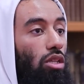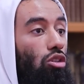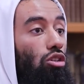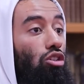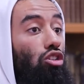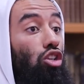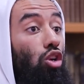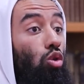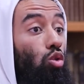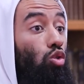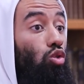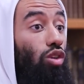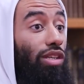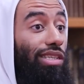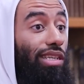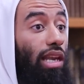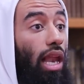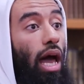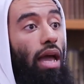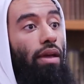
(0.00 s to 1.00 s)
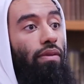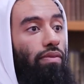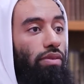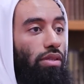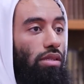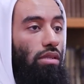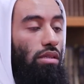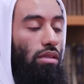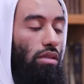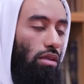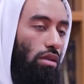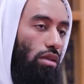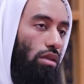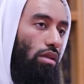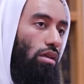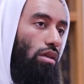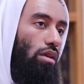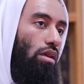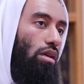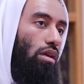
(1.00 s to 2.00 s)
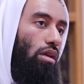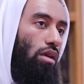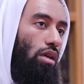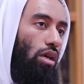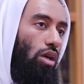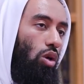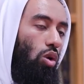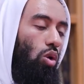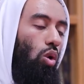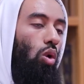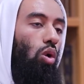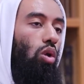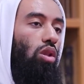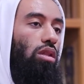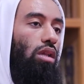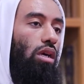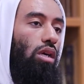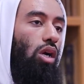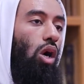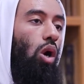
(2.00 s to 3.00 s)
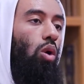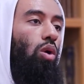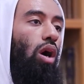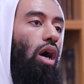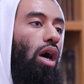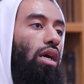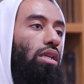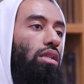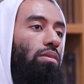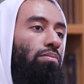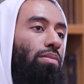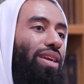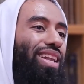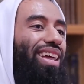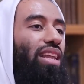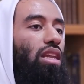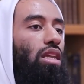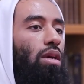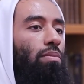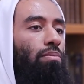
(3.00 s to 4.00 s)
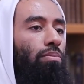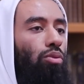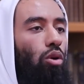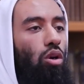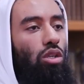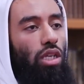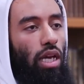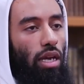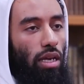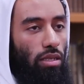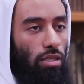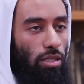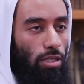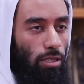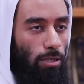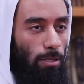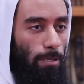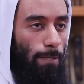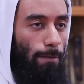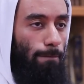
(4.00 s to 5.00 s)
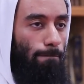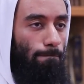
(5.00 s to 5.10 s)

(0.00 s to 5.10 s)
into children's lives called the Cohort Millennium Project.